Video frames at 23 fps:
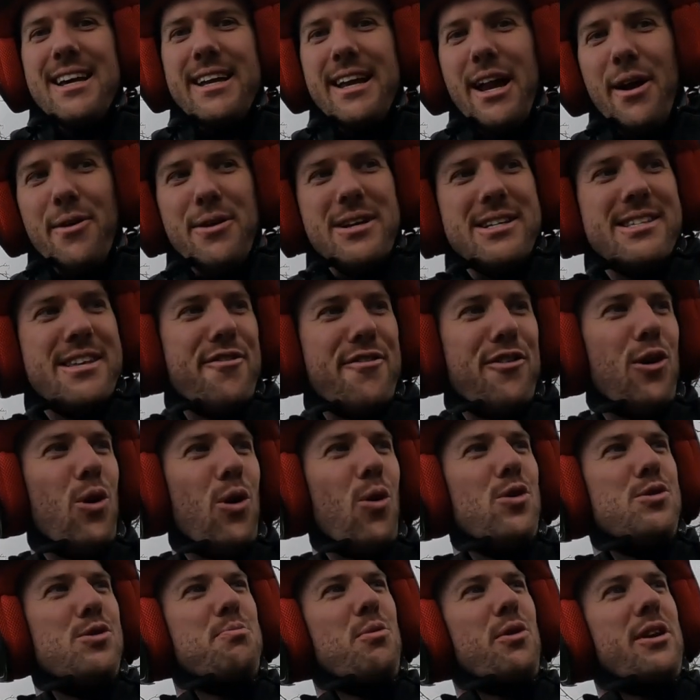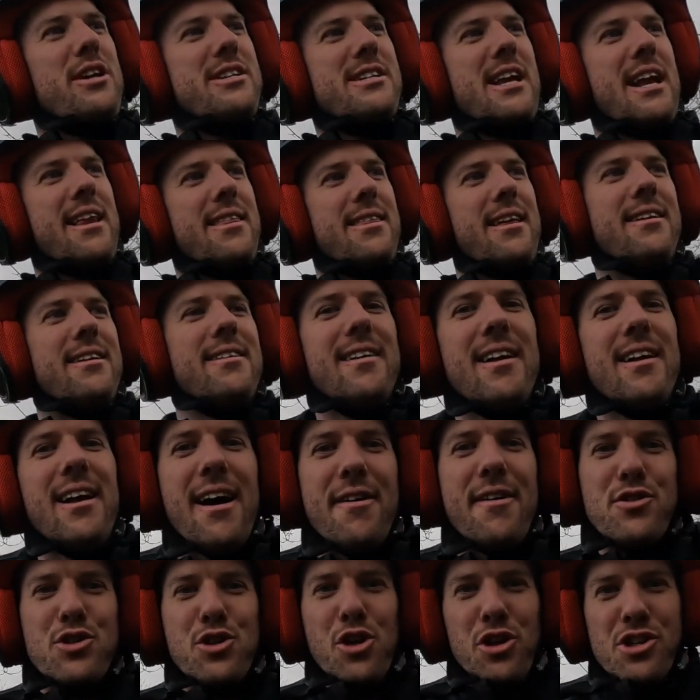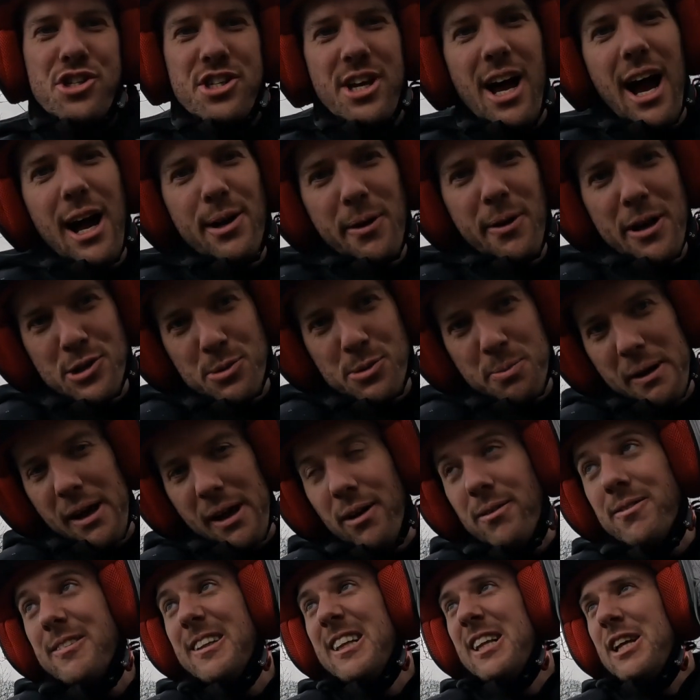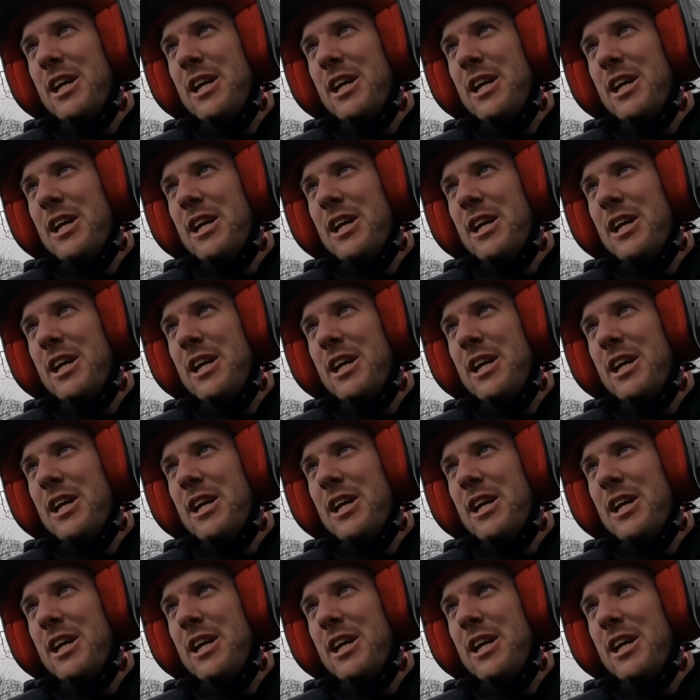You know, it's difficult, it's muddy as anything. I've just gone sideways up a hill.